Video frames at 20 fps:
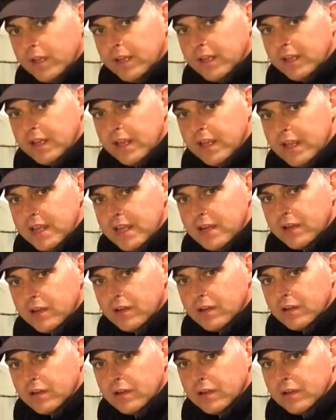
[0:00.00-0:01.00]
it into
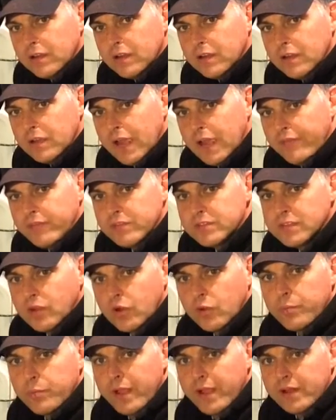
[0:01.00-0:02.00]
here. Had the
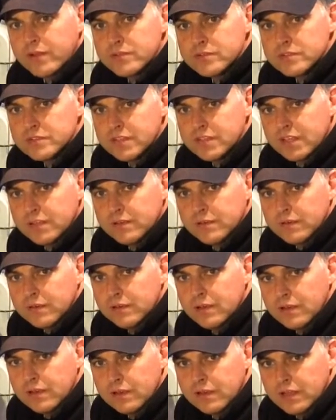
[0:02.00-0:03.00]
solar panel sitting,
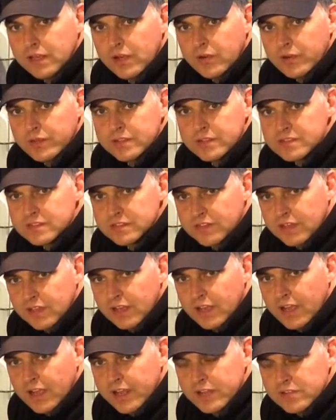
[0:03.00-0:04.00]
you know, in the
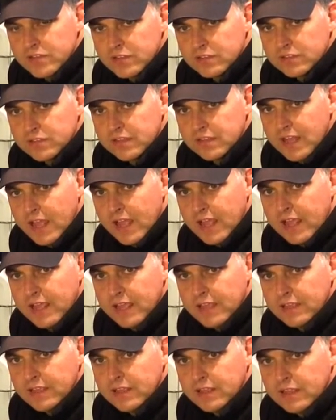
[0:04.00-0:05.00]
sunlight during the
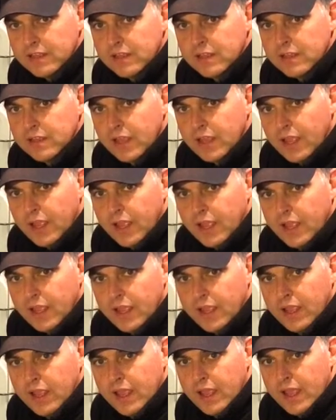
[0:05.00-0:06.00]
day,
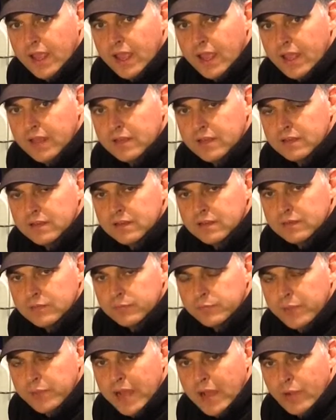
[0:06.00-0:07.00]
and
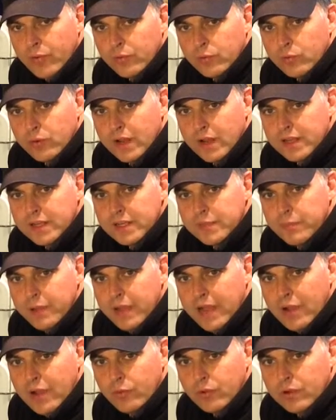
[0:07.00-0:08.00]
powering what I need to
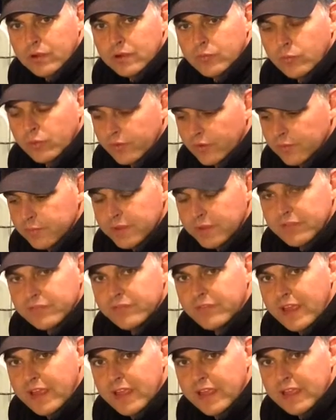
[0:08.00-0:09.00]
power, whether it be a
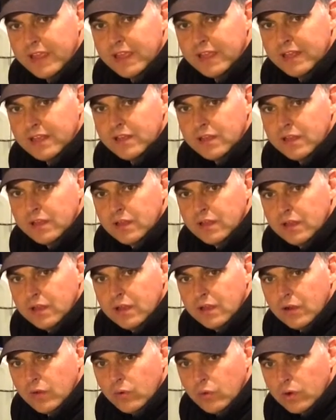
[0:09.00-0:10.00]
fan
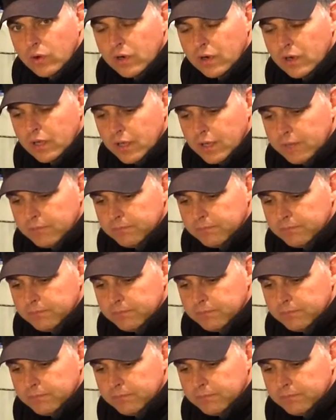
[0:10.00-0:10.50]
or